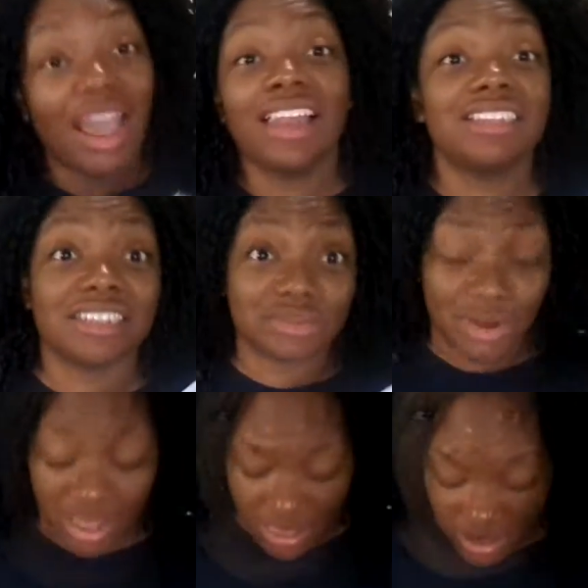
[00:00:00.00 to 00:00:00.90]
least that's what
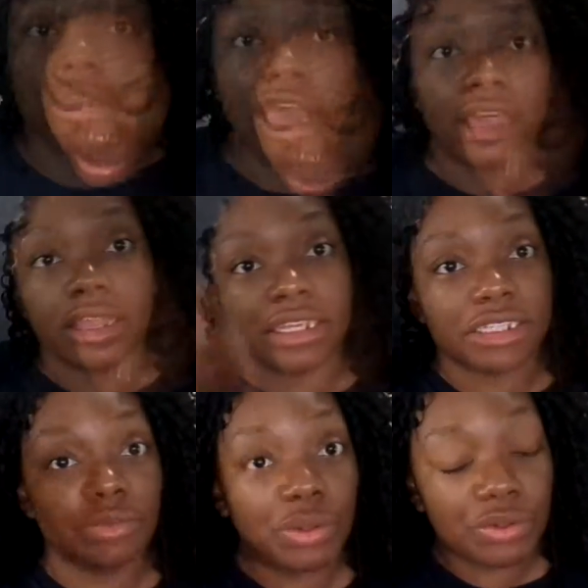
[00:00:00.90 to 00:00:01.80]
I think. Yeah, like I
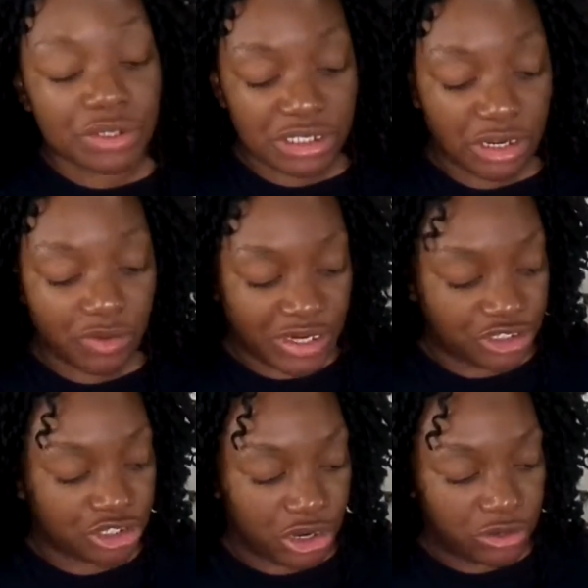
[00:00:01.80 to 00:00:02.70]
said, we were going to decorate
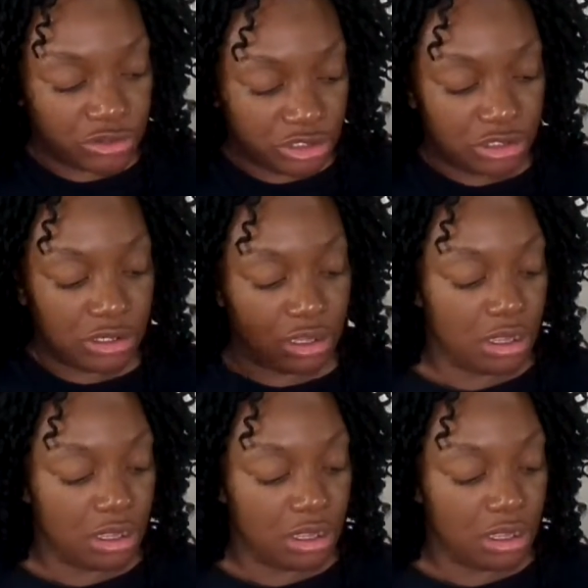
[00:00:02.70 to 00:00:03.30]
shirts,